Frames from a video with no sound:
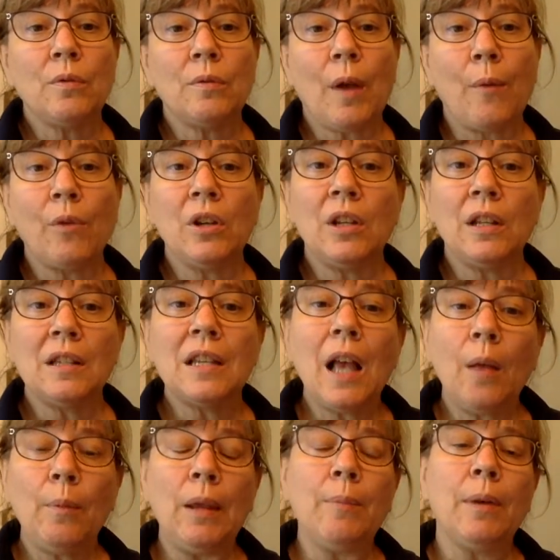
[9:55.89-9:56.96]
I want you to
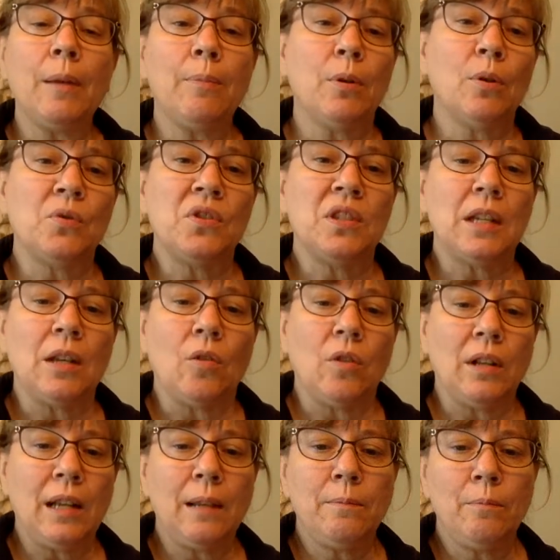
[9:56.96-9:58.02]
tell me by posting on
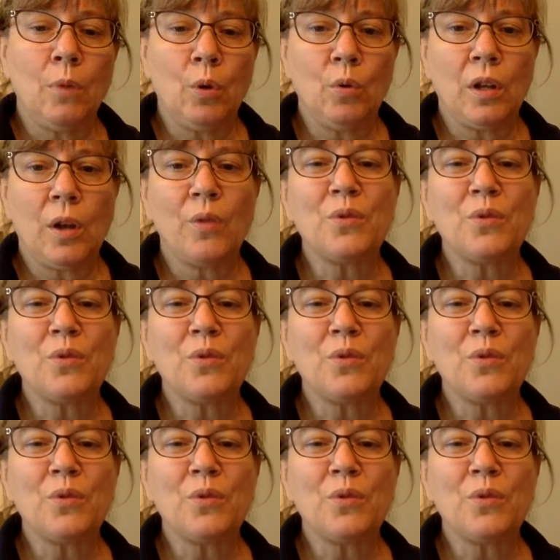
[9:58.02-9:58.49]
Edmodo.